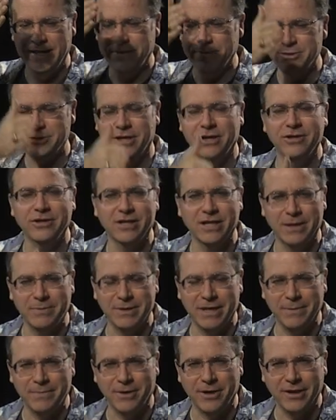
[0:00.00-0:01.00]
then we try to do the Labor
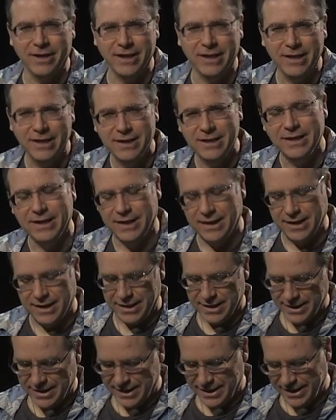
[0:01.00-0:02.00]
Day party.
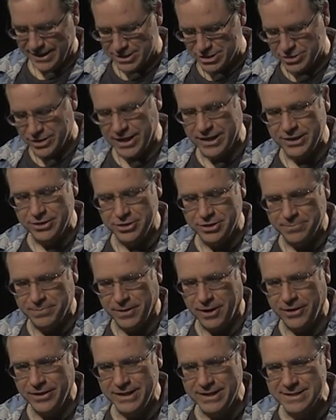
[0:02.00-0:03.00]
And try to do the
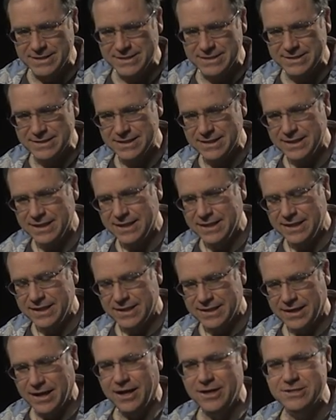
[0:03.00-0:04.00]
parties
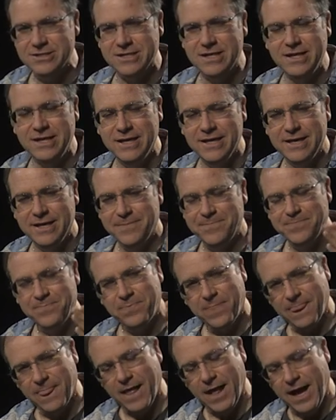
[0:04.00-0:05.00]
largely.
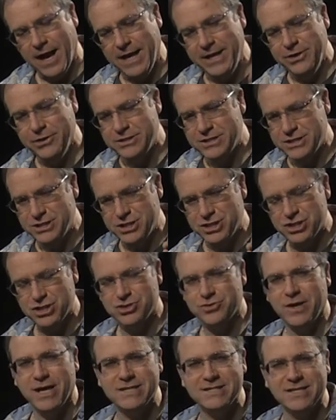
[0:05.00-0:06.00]
I used to
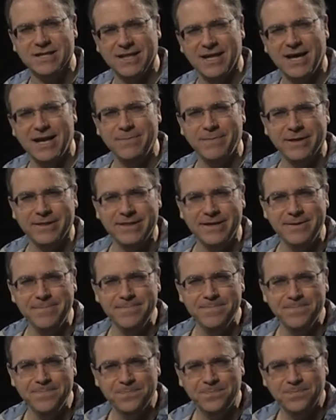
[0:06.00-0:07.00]
stress a lot about
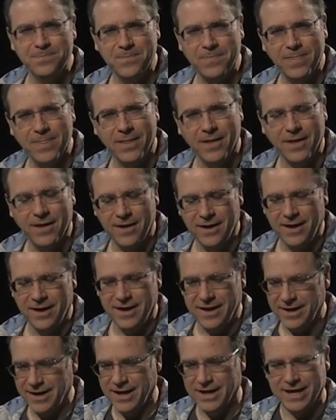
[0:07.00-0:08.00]
them.
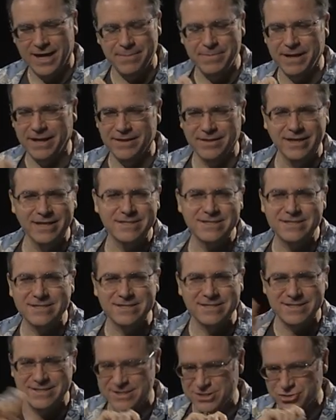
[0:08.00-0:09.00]
Like I'd make lists
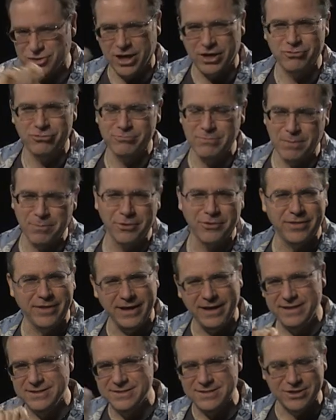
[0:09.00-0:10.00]
and try to remember
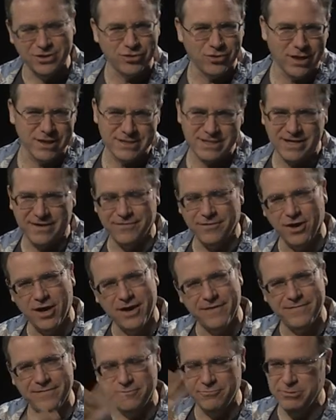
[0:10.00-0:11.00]
things and cross stuff
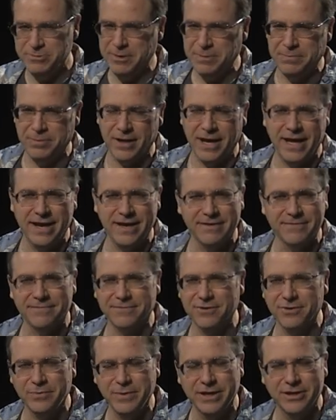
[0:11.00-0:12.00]
off, and we'd be planning
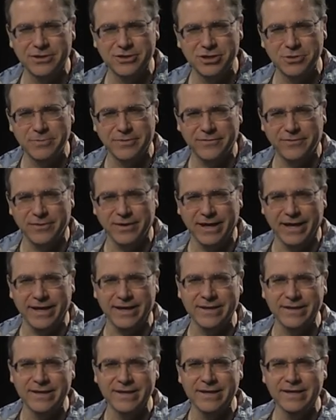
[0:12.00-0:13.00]
for a week or two
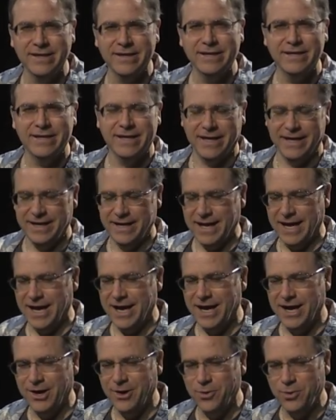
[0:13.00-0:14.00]
beforehand. And
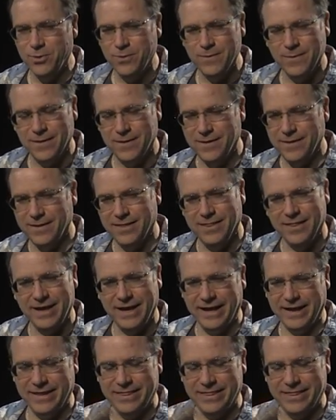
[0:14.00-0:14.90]
now, like